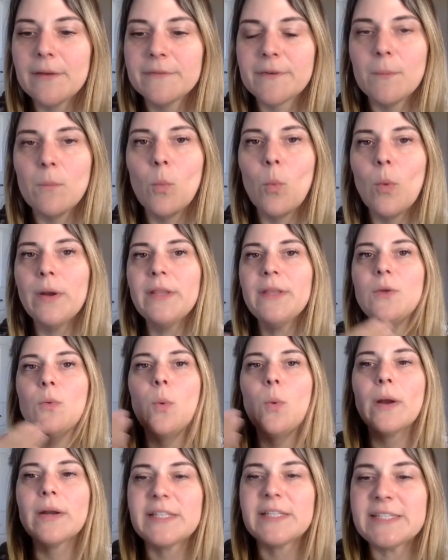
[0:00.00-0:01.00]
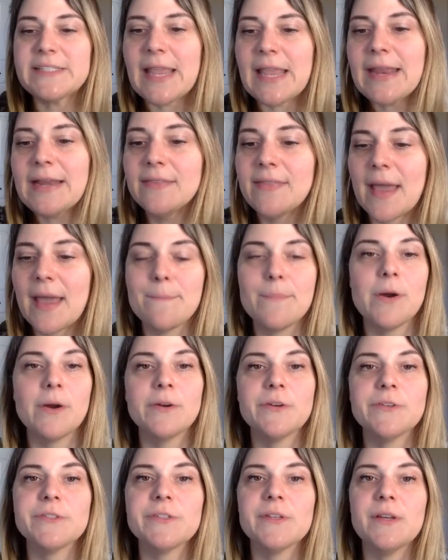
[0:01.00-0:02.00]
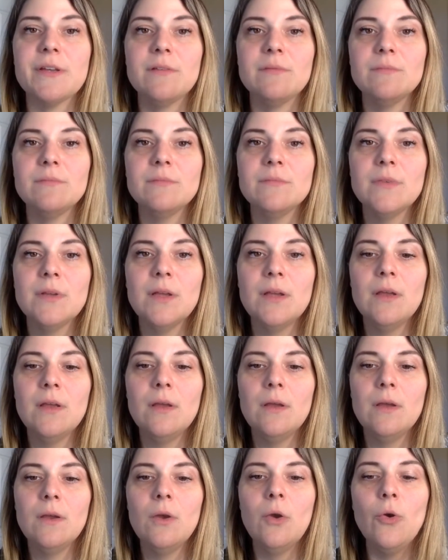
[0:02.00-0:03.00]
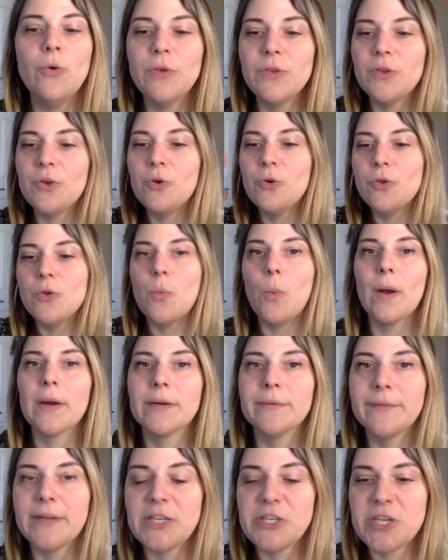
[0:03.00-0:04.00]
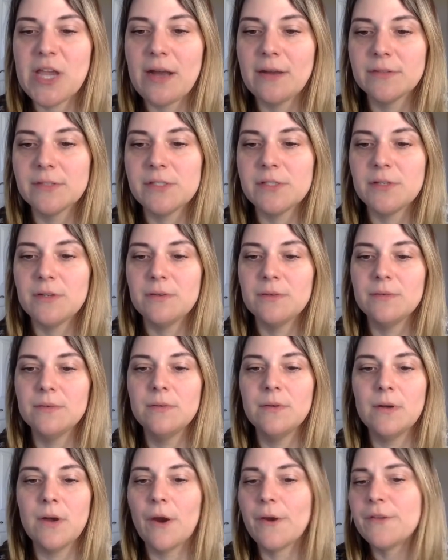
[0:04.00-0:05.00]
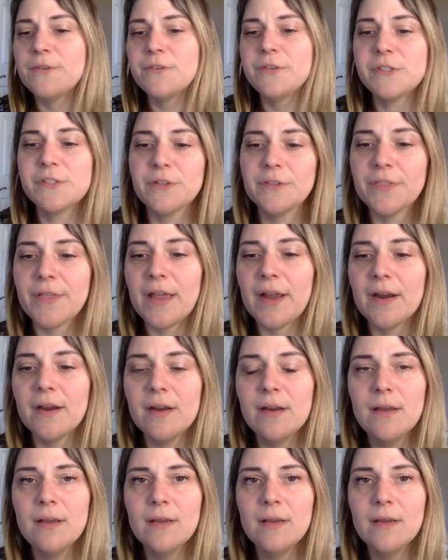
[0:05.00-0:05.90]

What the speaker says: from? What do you want to say to that person who you want to reach out to? Are you still there?